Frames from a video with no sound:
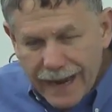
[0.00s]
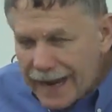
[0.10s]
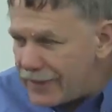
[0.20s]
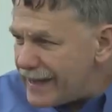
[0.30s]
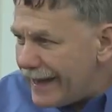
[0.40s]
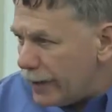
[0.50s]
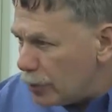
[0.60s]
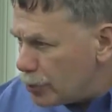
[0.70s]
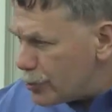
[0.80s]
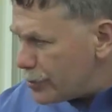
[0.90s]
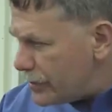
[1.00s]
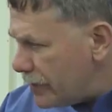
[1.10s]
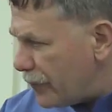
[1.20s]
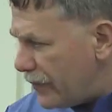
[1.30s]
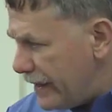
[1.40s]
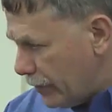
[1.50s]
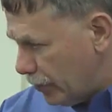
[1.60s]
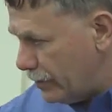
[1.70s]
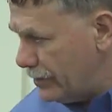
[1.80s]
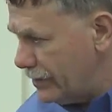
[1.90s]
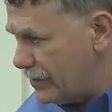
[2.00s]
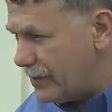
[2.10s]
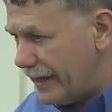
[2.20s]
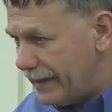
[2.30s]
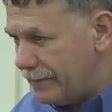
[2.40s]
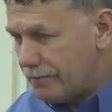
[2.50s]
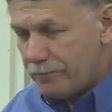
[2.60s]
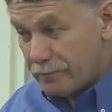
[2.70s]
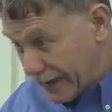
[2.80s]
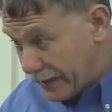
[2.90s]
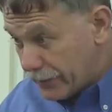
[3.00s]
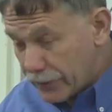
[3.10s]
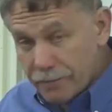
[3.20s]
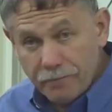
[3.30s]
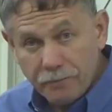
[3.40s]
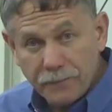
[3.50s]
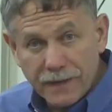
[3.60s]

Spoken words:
And the elders in the field said, many of them,